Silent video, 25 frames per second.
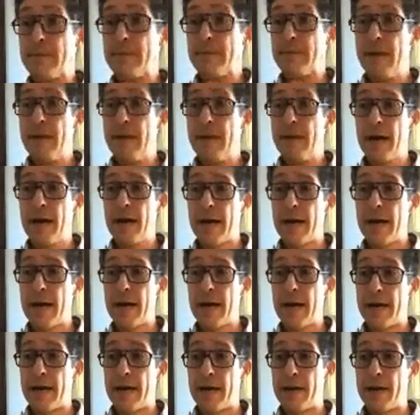
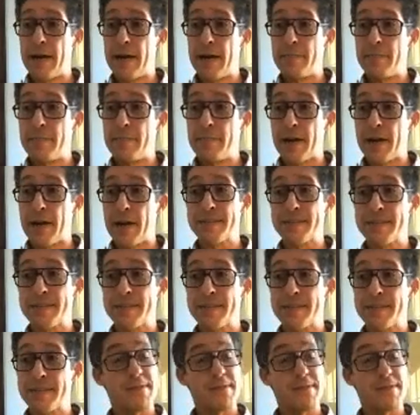
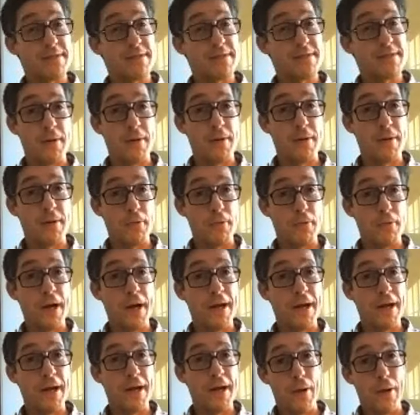Sometimes I still wonder
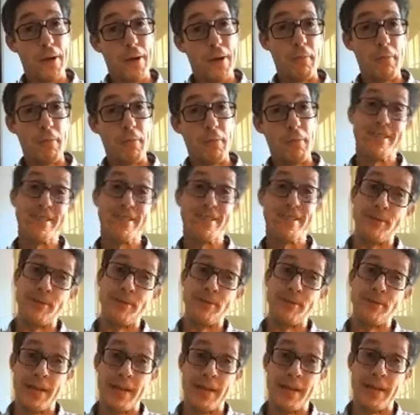why I'm not still
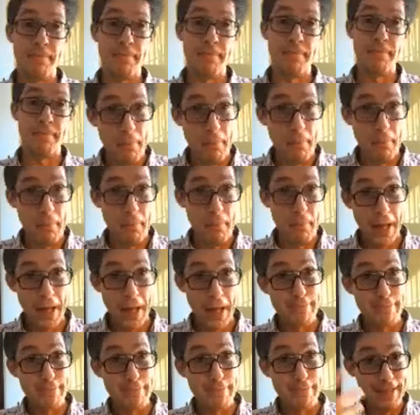doing it, but
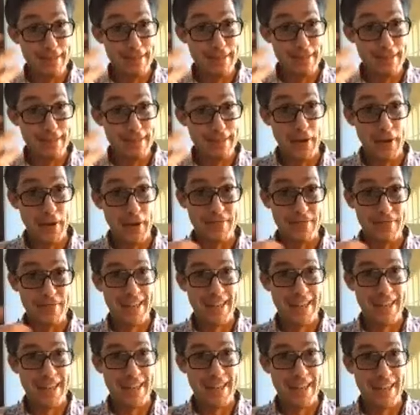I'm still involved in it,
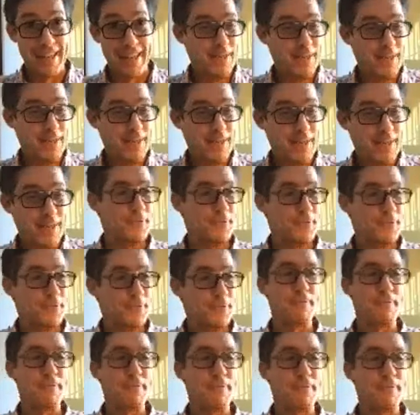which makes
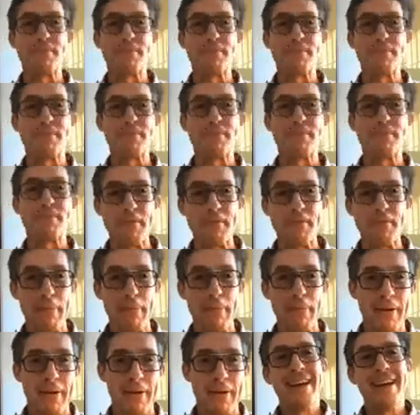me quite
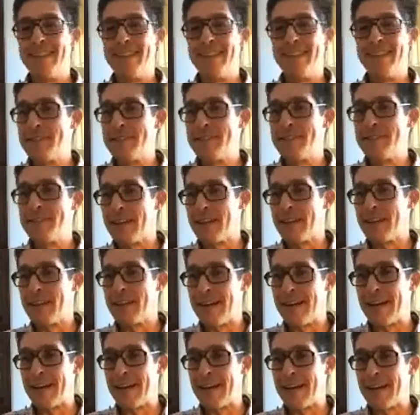happy anyway.
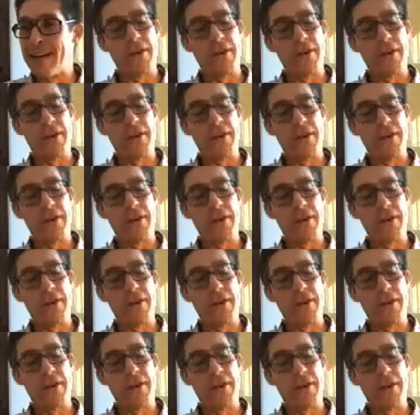And I got a
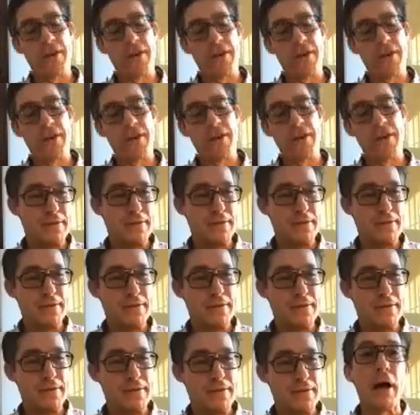family now, so
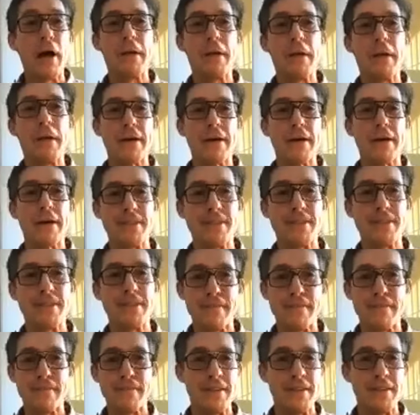me personally
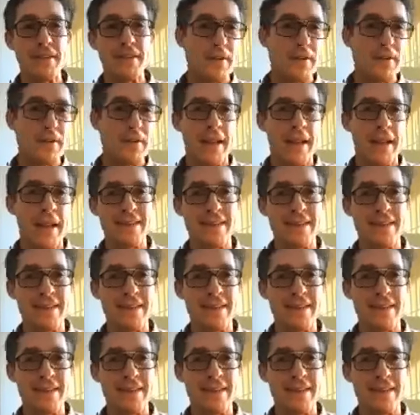prefer to be on land